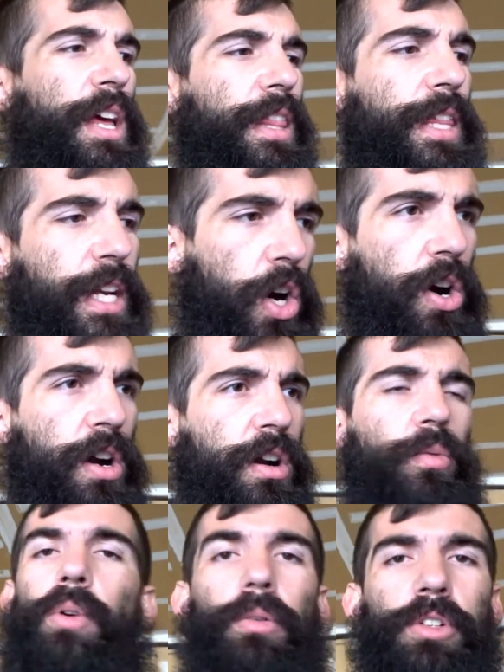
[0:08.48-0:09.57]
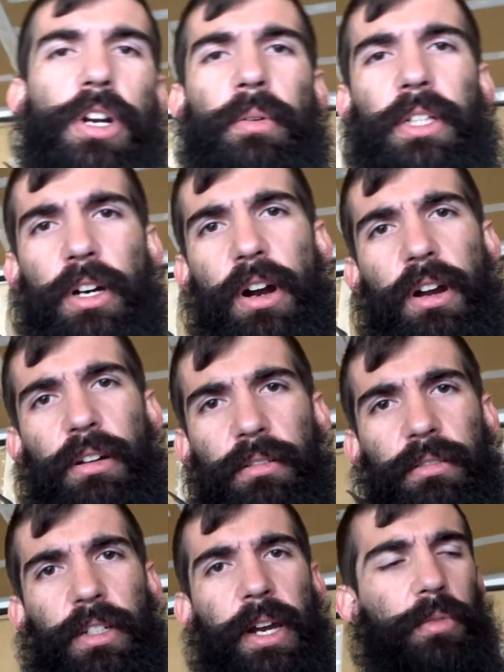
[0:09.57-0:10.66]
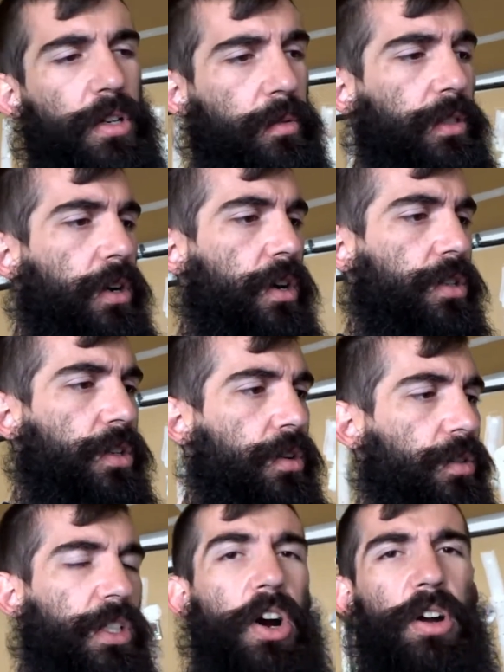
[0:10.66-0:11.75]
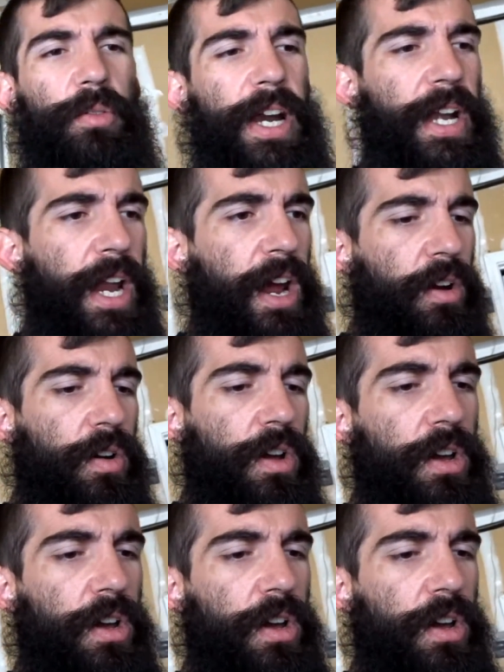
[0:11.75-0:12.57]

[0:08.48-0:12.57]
The car, we'll start with the car. Okay, we'll start with the car. So the car right now,